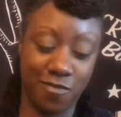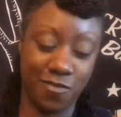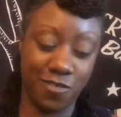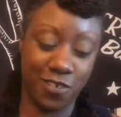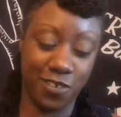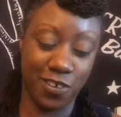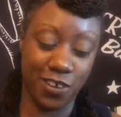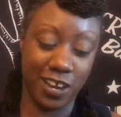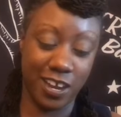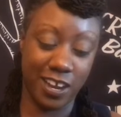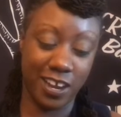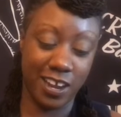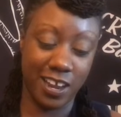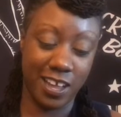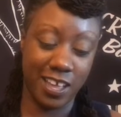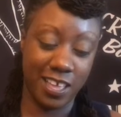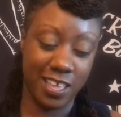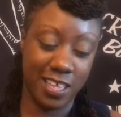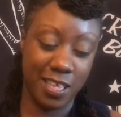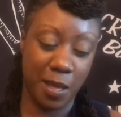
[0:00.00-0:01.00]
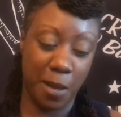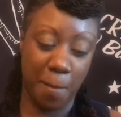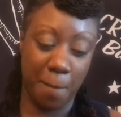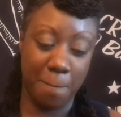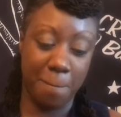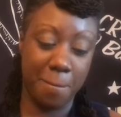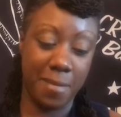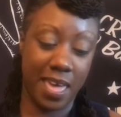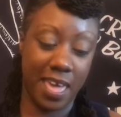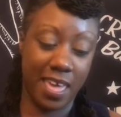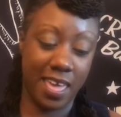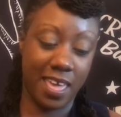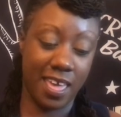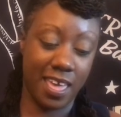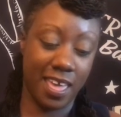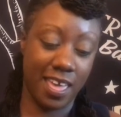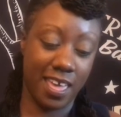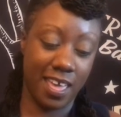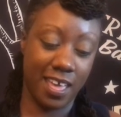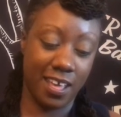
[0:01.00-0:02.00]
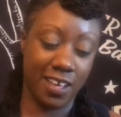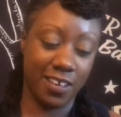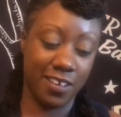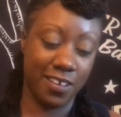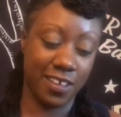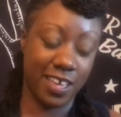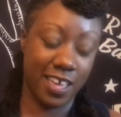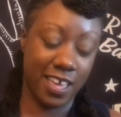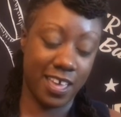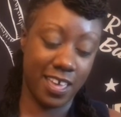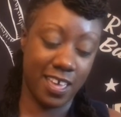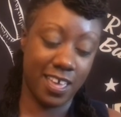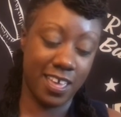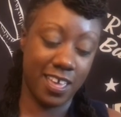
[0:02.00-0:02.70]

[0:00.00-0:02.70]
for May? Okay,